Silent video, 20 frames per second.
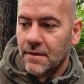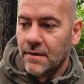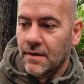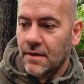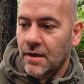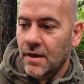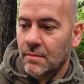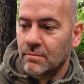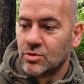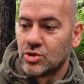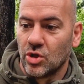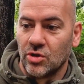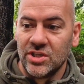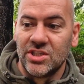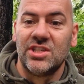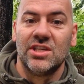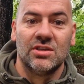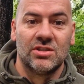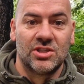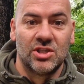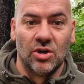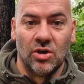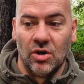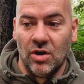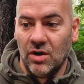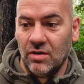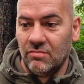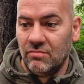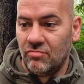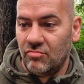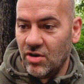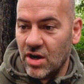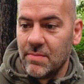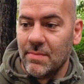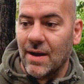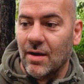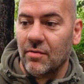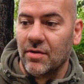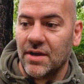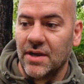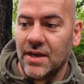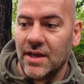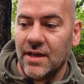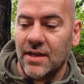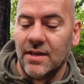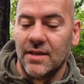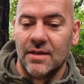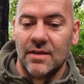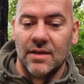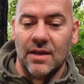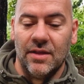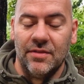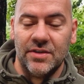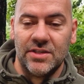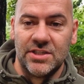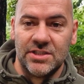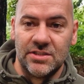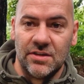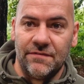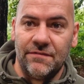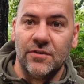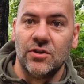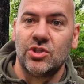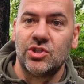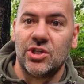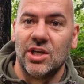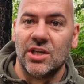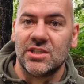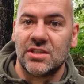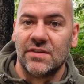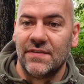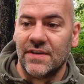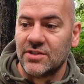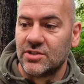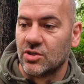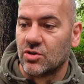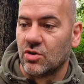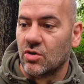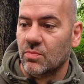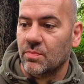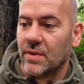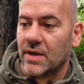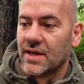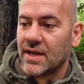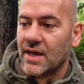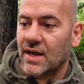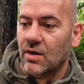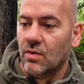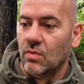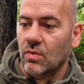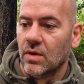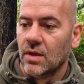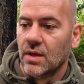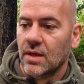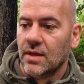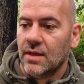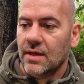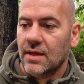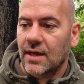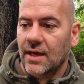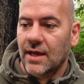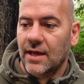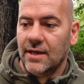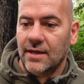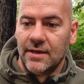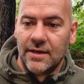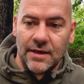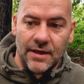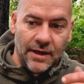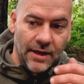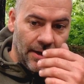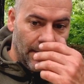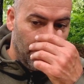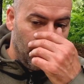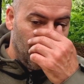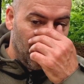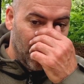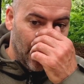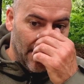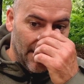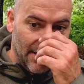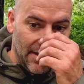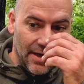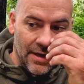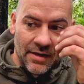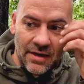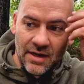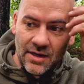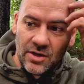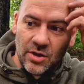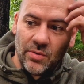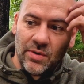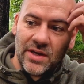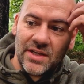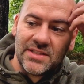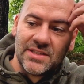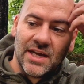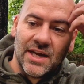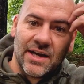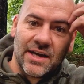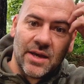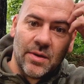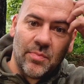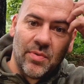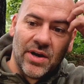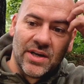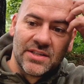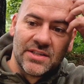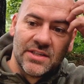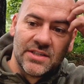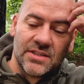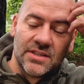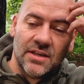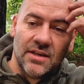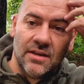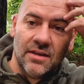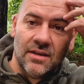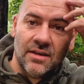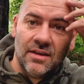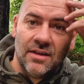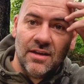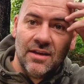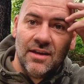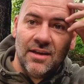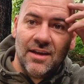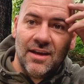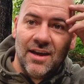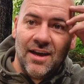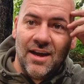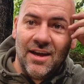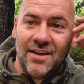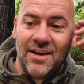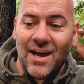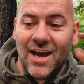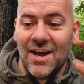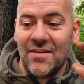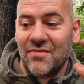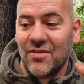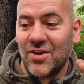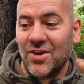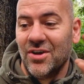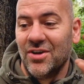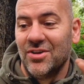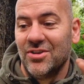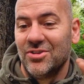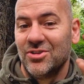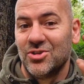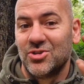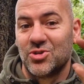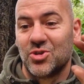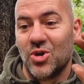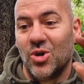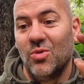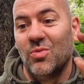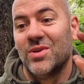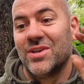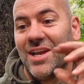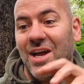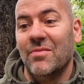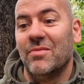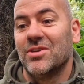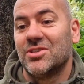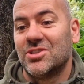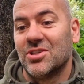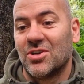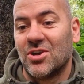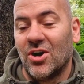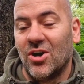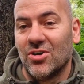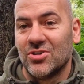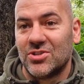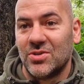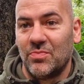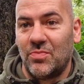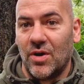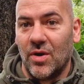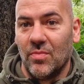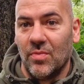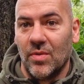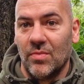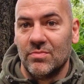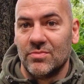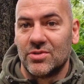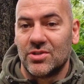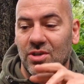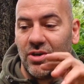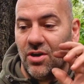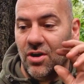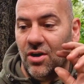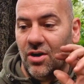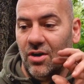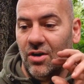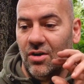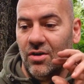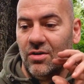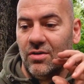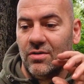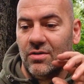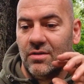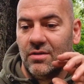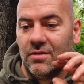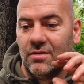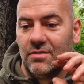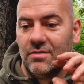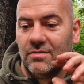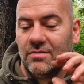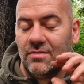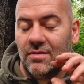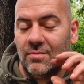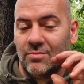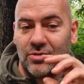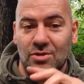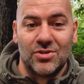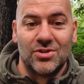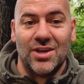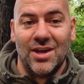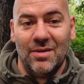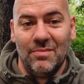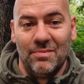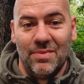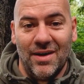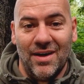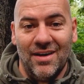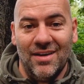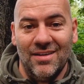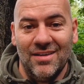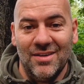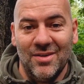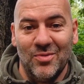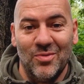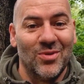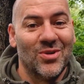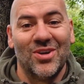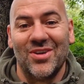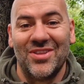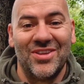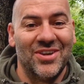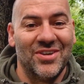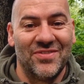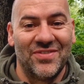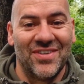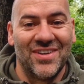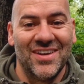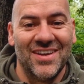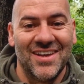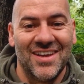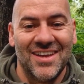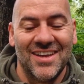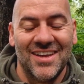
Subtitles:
So remounted it, and this is the first chance I've had to come back out and do any target practice. And either the scope were damaged and causing problems, or I'm just getting better, one or the other.